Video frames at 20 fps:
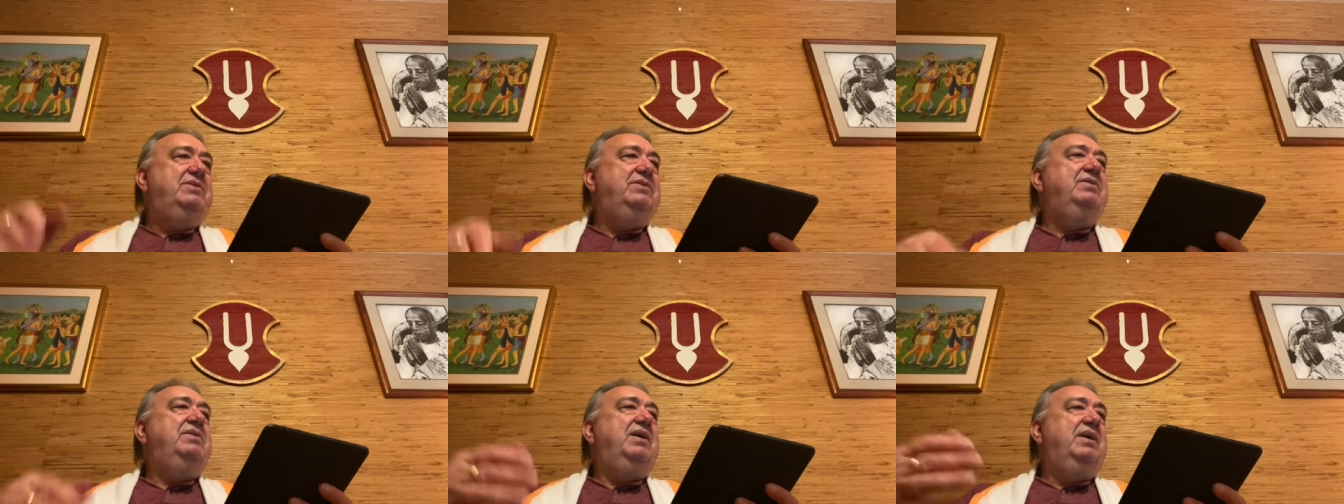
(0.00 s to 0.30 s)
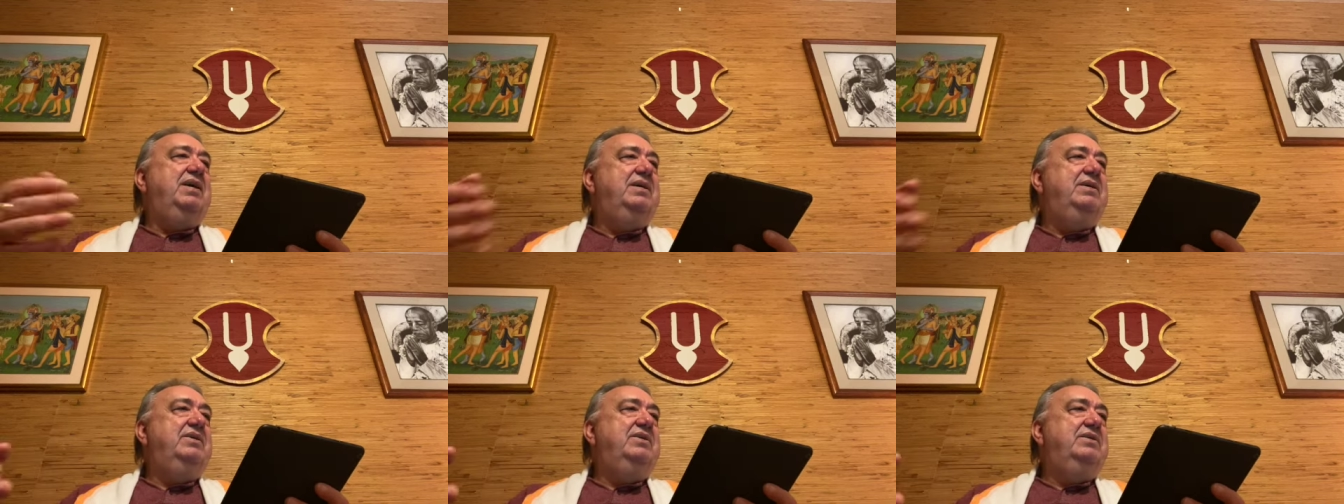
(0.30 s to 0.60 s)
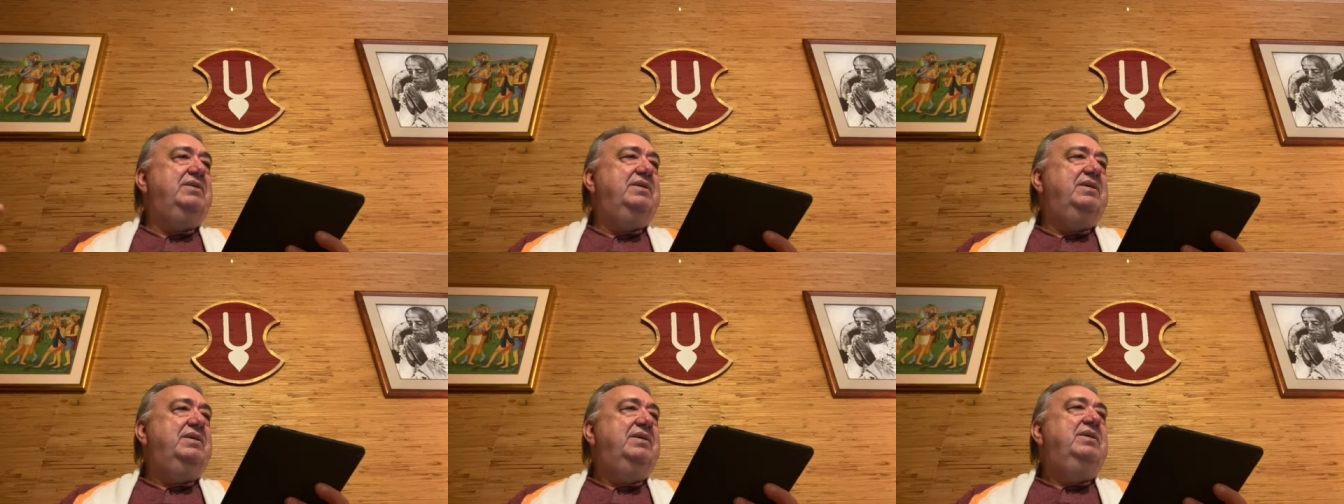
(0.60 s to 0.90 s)
they're hired
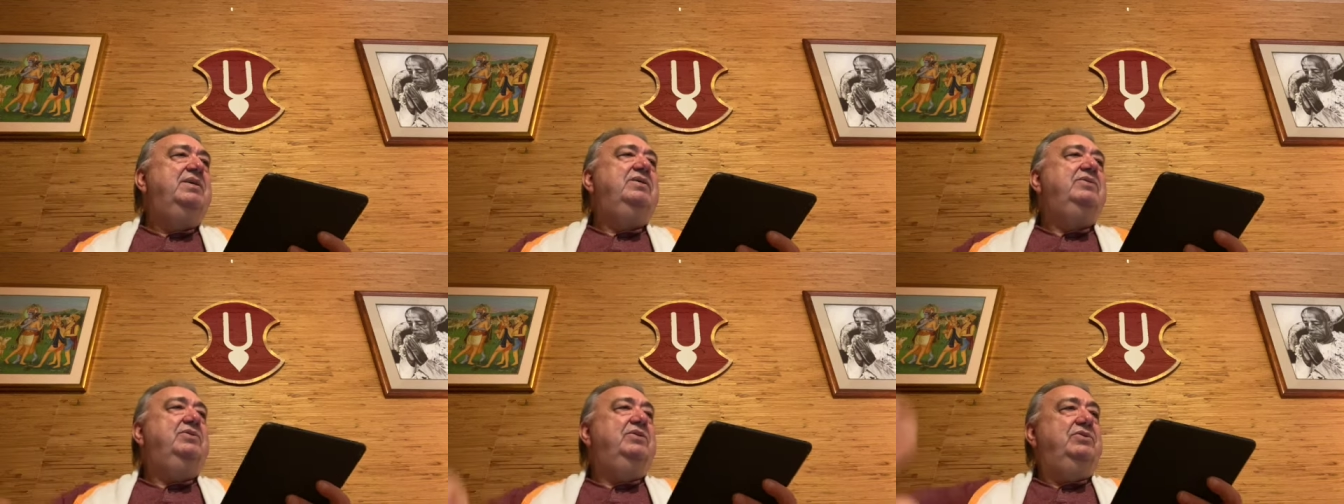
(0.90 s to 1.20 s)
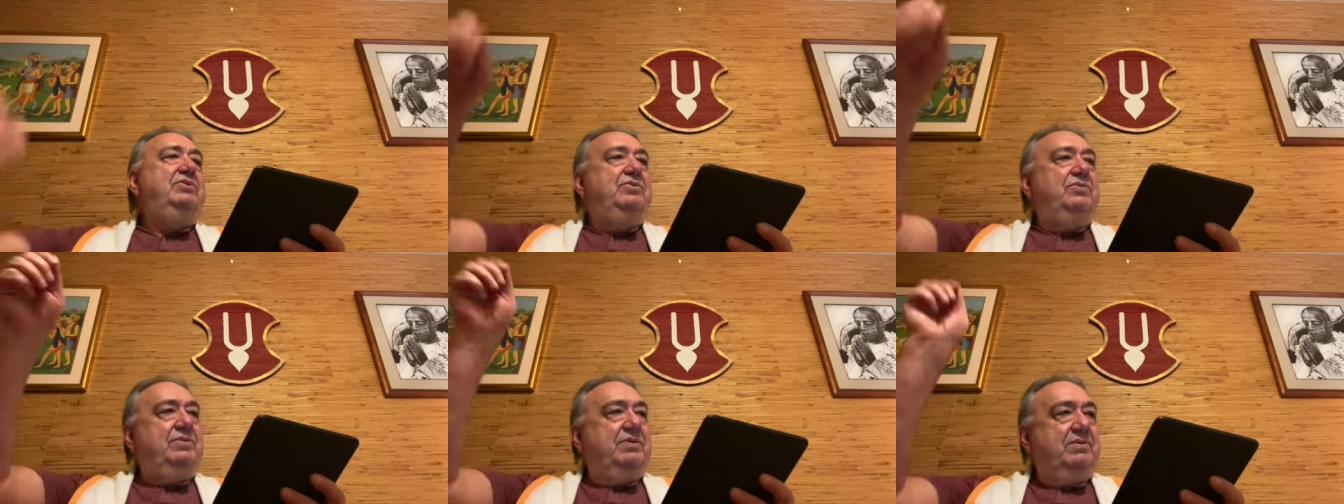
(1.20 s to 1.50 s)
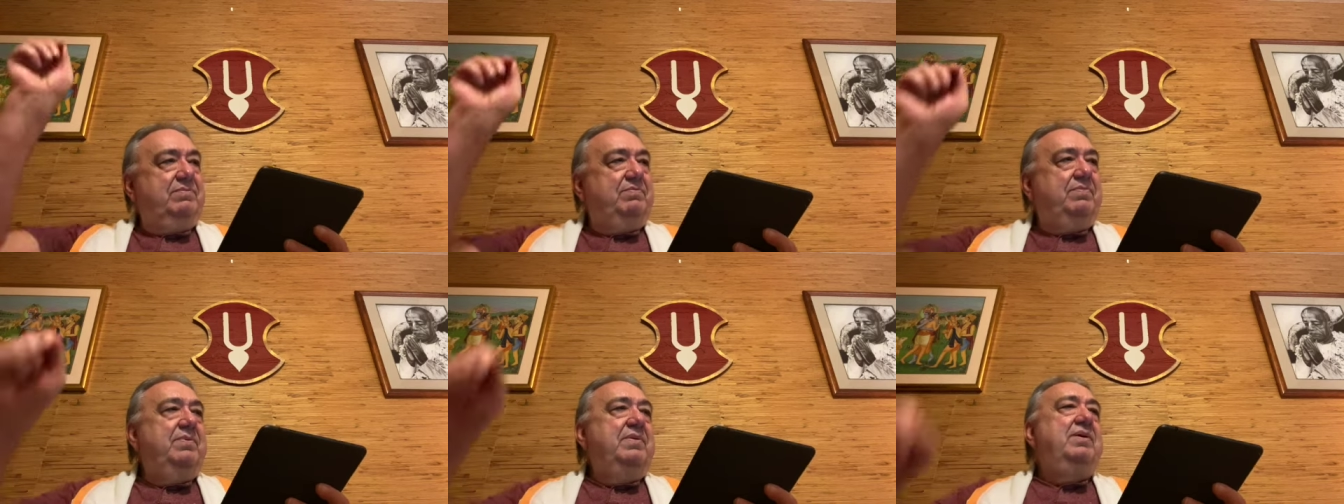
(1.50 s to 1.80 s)
to do the
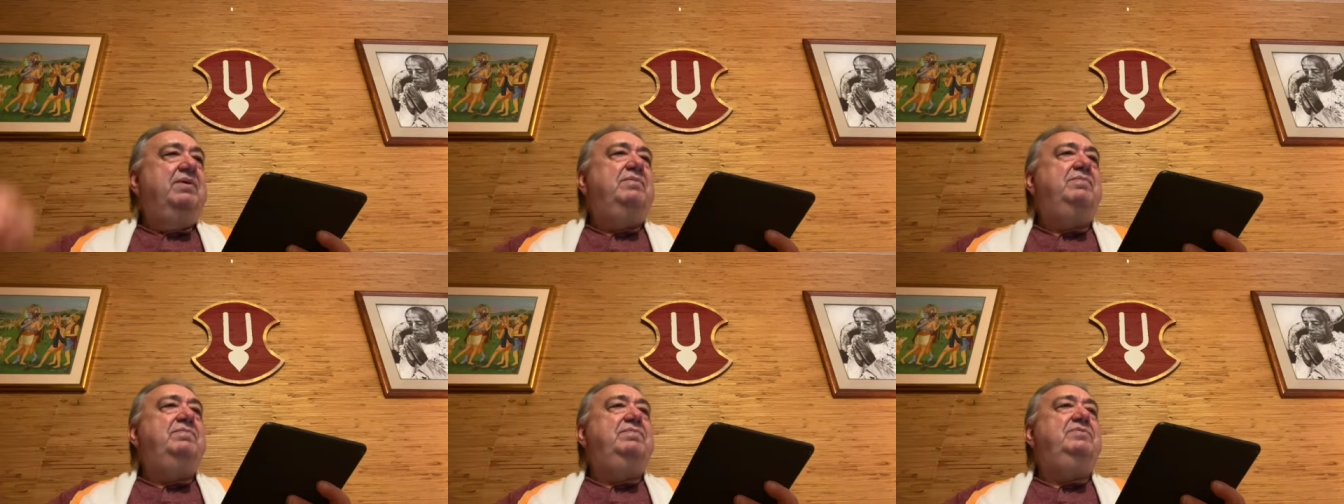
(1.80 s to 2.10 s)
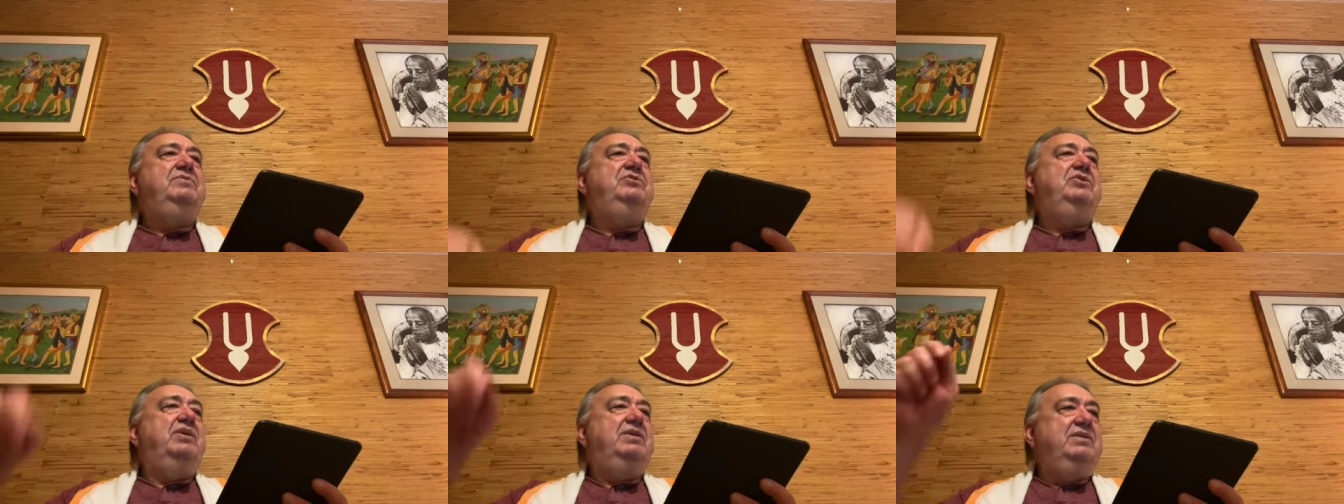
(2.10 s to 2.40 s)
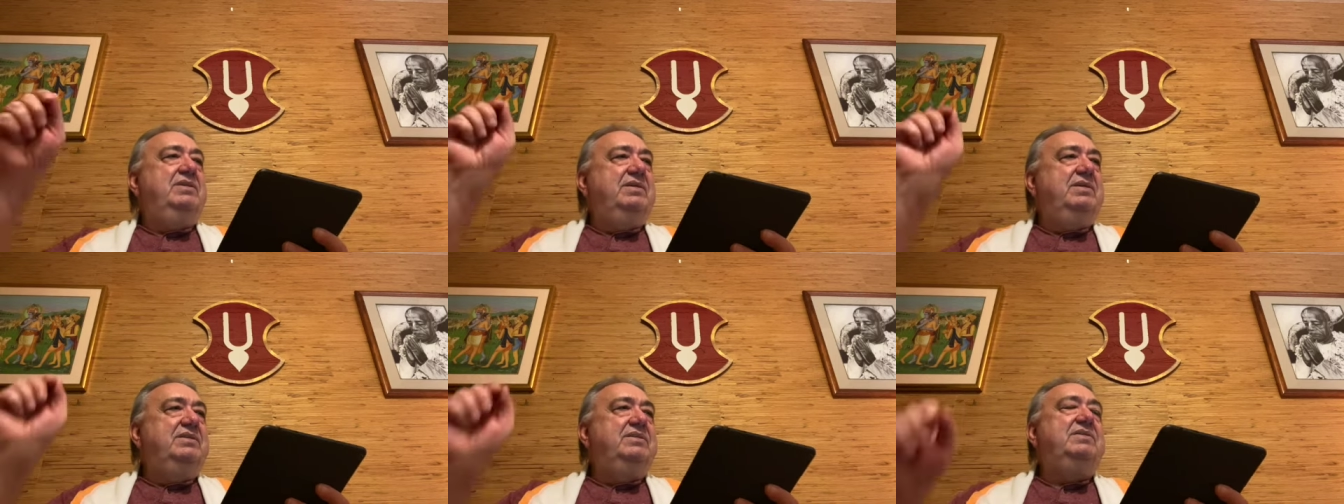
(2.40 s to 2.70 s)

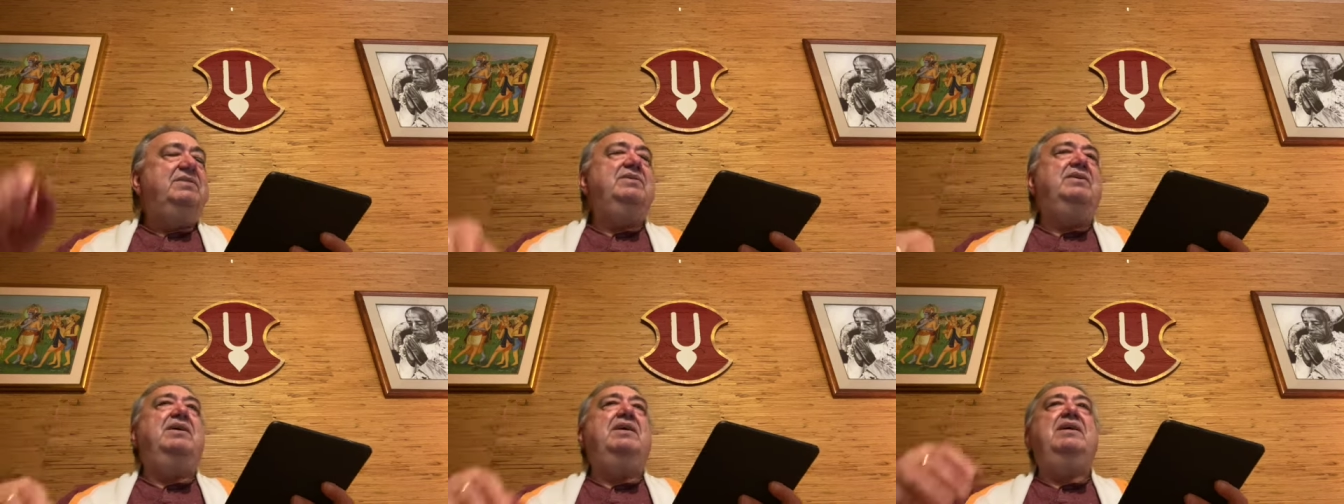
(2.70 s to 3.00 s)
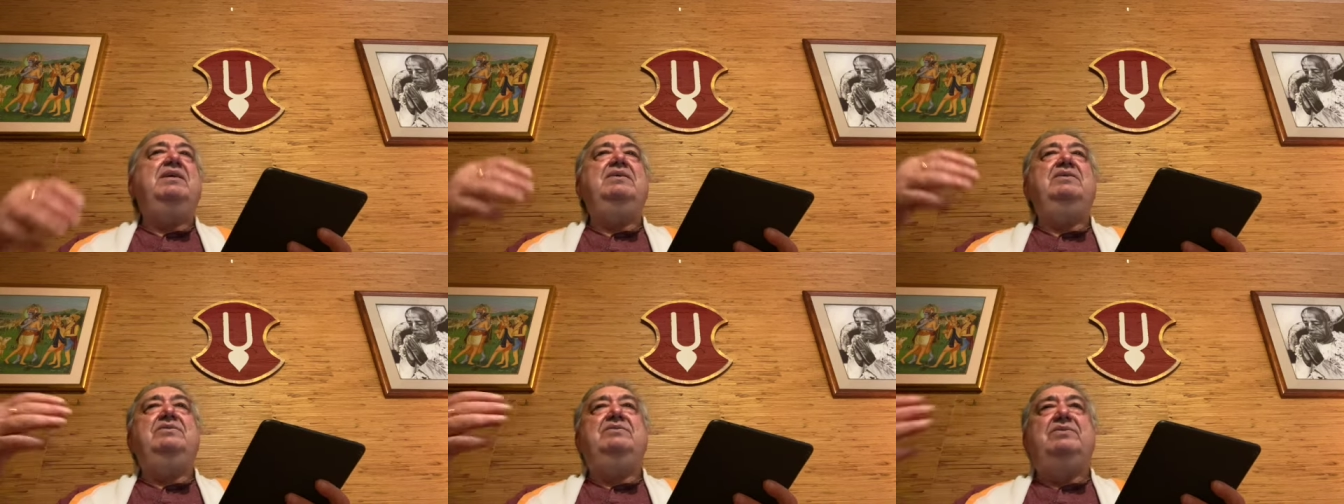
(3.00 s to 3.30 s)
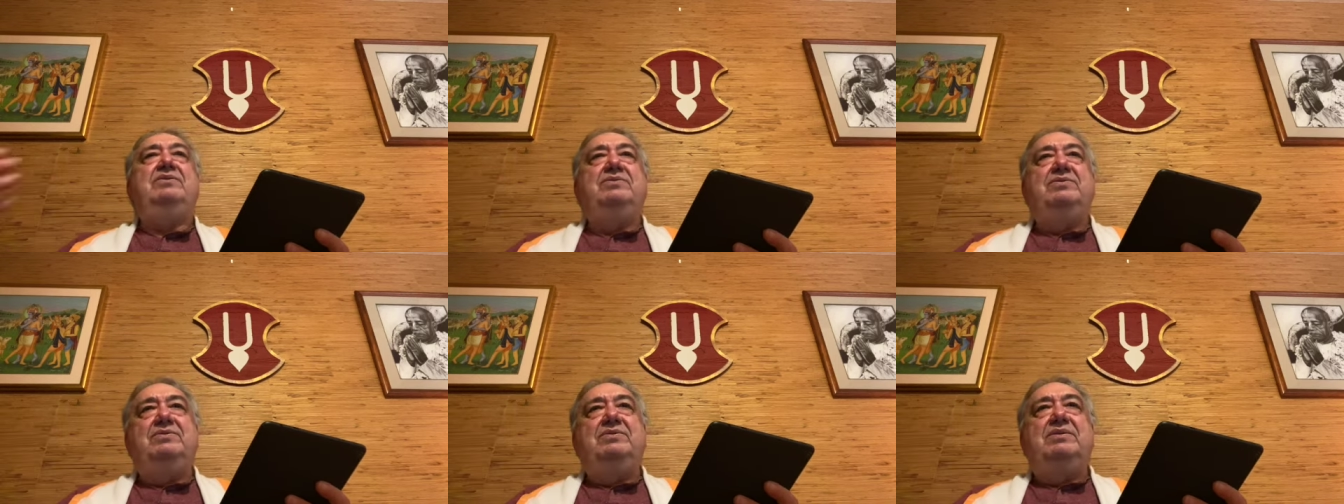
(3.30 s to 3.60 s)
jagnas, they're hired to
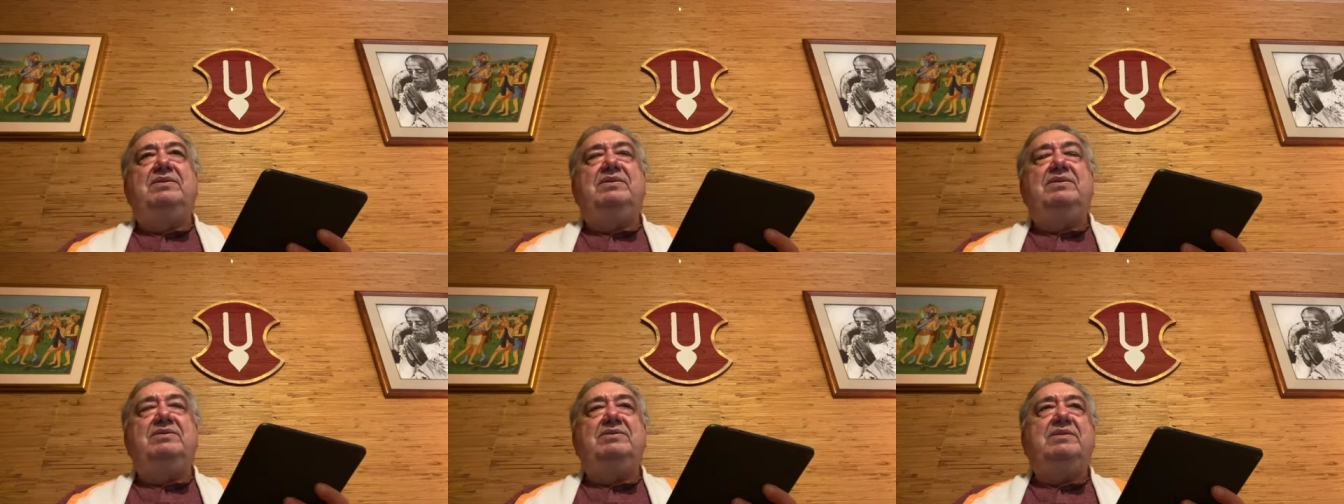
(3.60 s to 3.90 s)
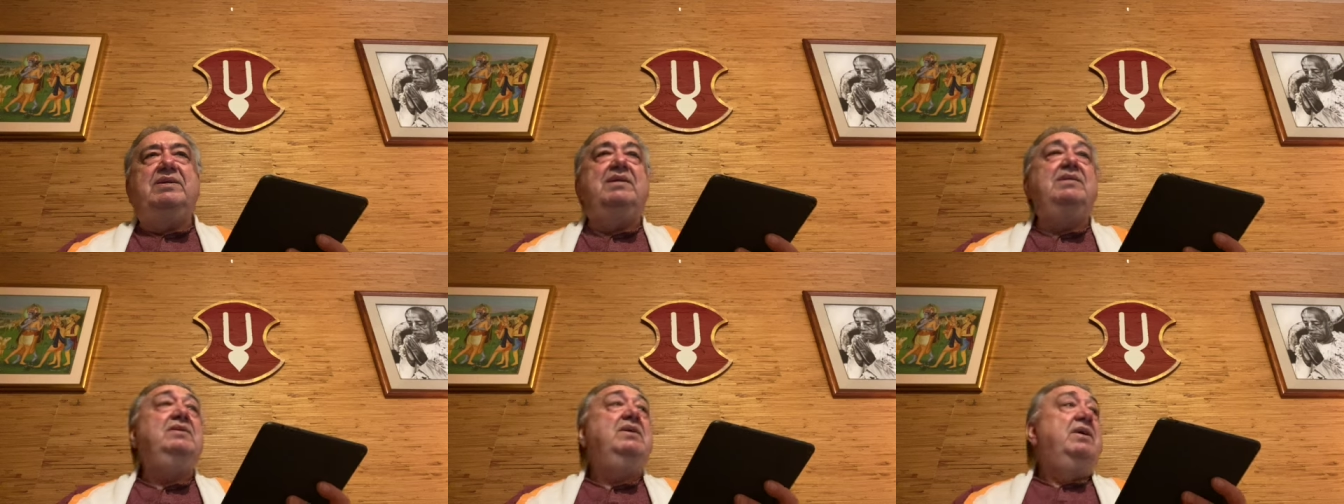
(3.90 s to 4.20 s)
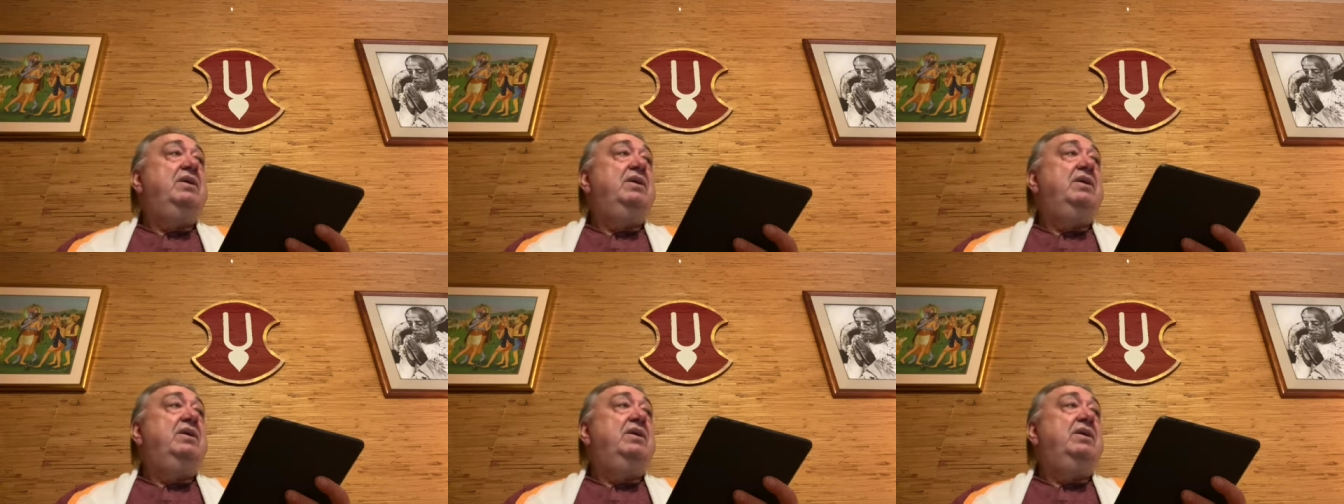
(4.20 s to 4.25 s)
do the kirtan